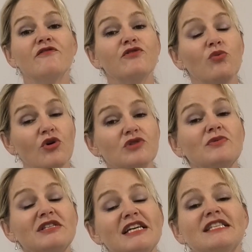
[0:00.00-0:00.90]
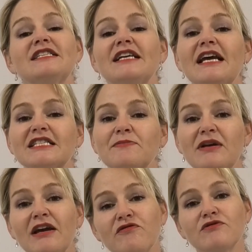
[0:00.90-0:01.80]
If you want to be testing
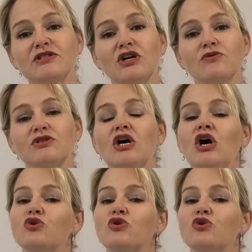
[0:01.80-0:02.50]
SPF results,